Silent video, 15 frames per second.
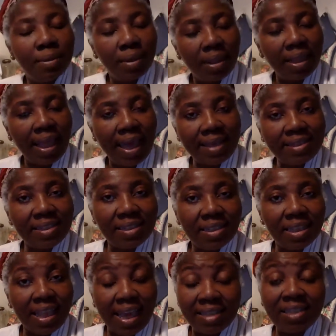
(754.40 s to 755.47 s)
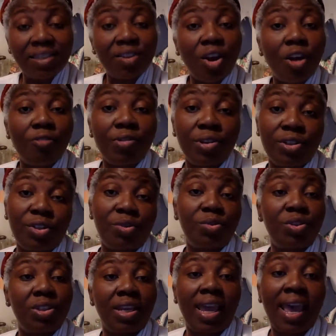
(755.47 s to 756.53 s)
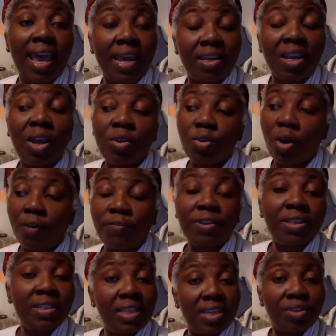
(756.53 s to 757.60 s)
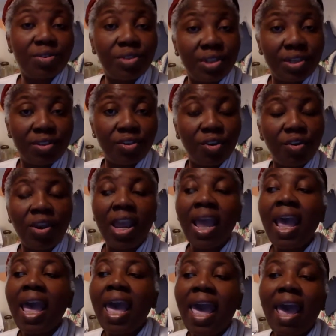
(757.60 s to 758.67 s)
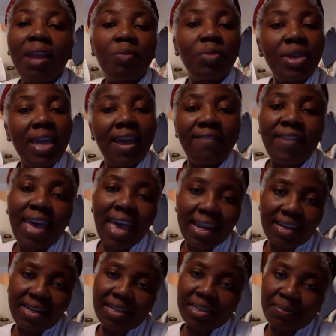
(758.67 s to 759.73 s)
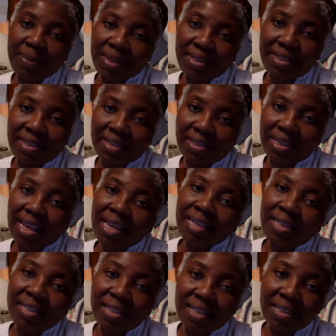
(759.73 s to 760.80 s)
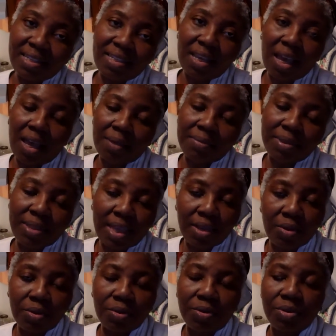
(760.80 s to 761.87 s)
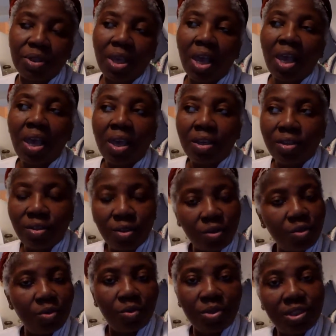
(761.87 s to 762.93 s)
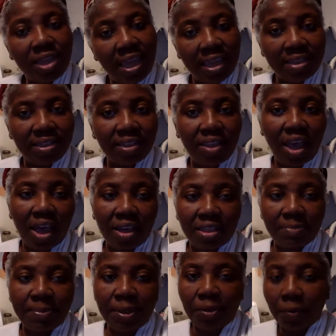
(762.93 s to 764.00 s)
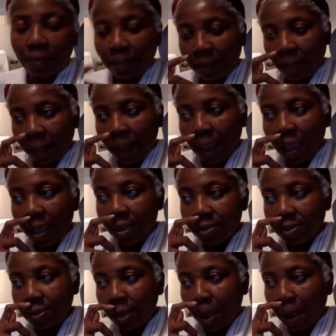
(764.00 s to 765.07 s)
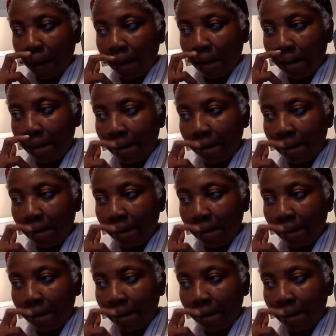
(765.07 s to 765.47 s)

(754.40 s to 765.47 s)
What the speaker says: classes are reduced at Norfolk Senior Center, and we have added expenses since Sekou's 2 stays in the hospital. So